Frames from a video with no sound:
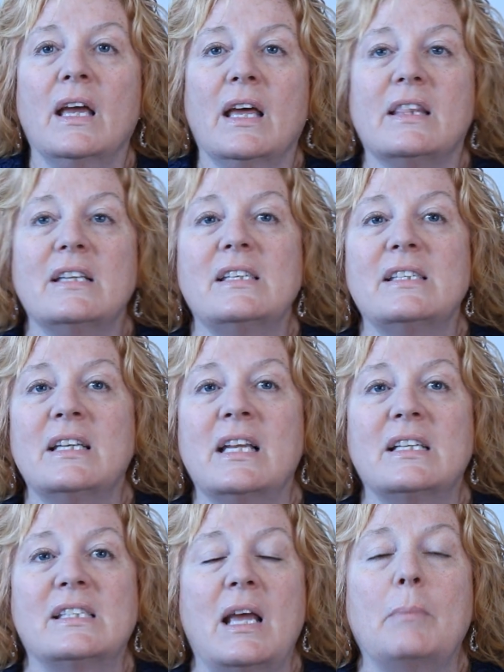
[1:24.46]
This is an
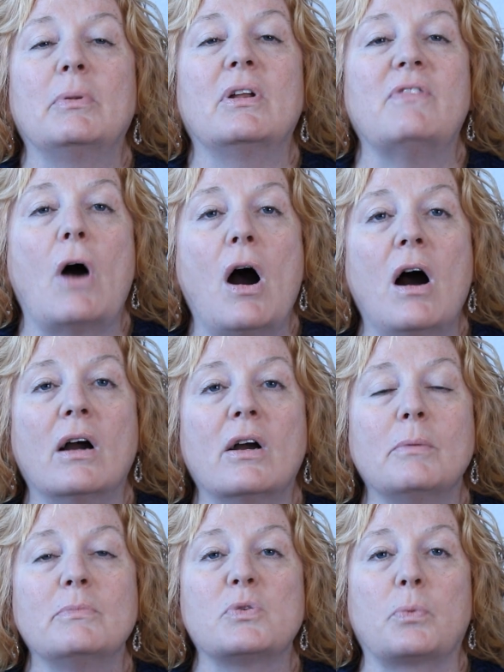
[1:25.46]
example of
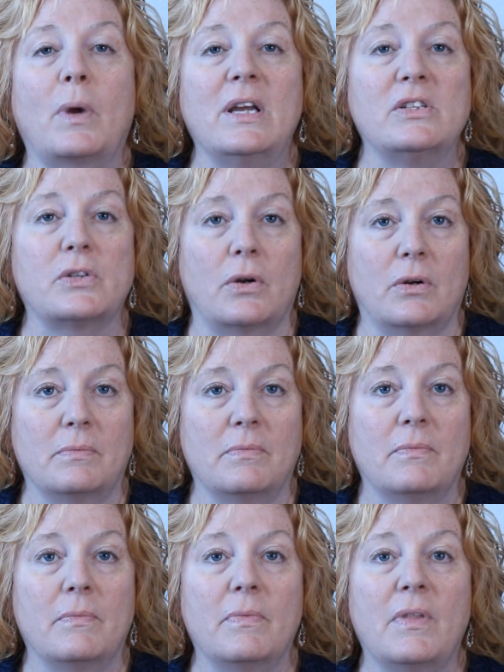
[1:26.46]
Occam's razor
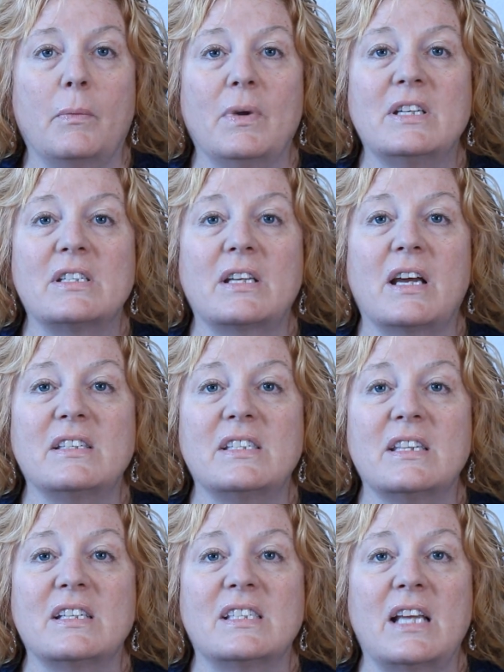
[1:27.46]
that we discussed
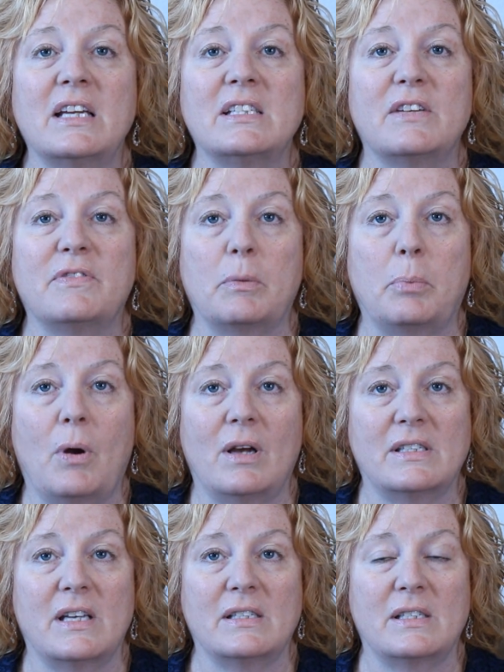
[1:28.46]
in the scientific
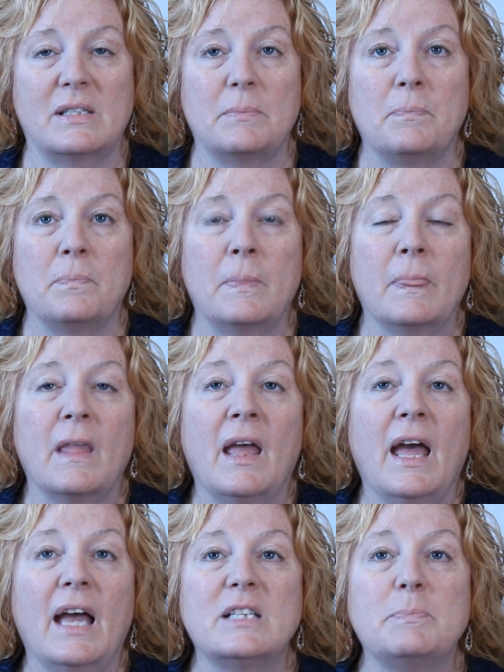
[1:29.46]
process.
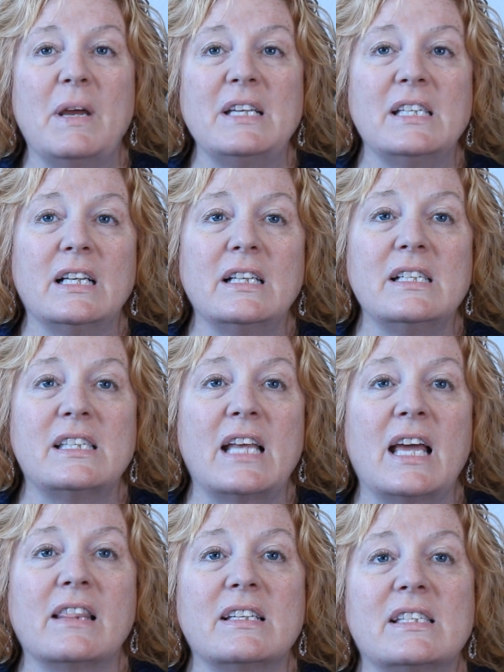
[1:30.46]
It's basically
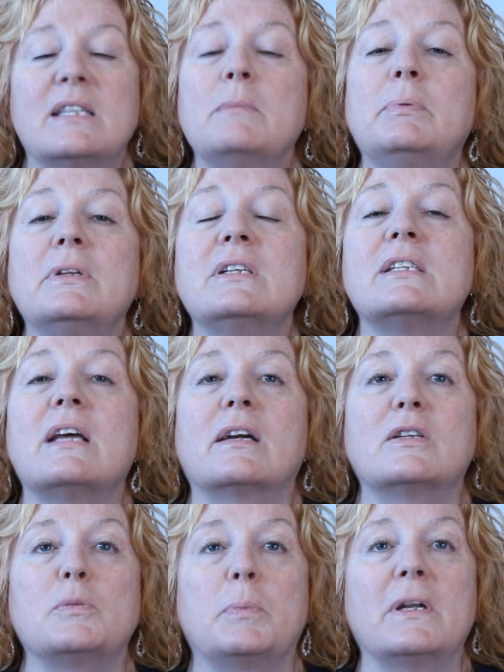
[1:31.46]
saying the simplest
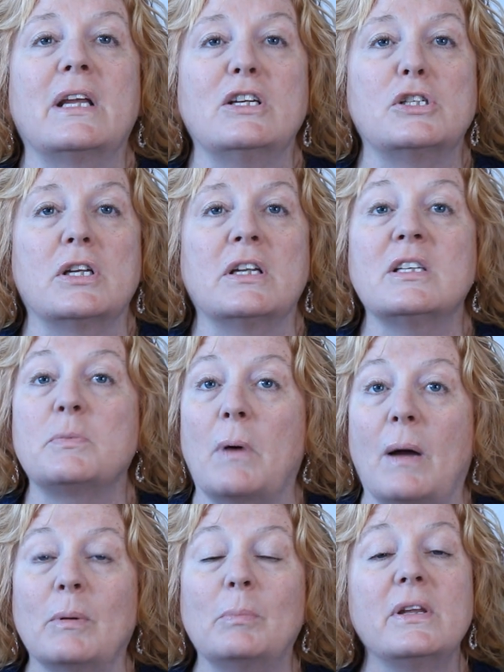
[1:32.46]
explanation is
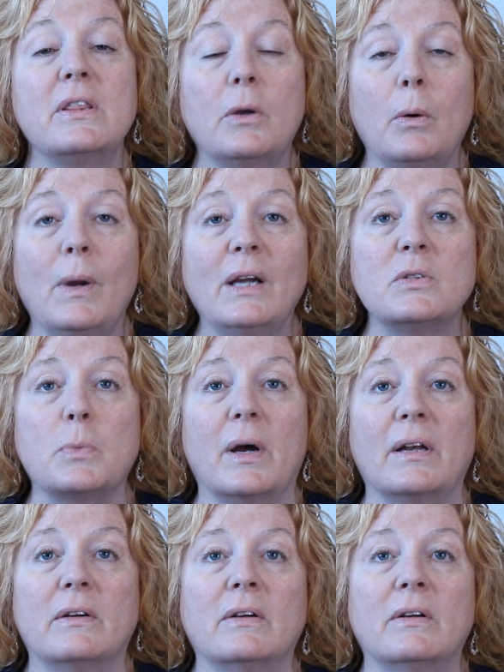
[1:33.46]
probably the correct one.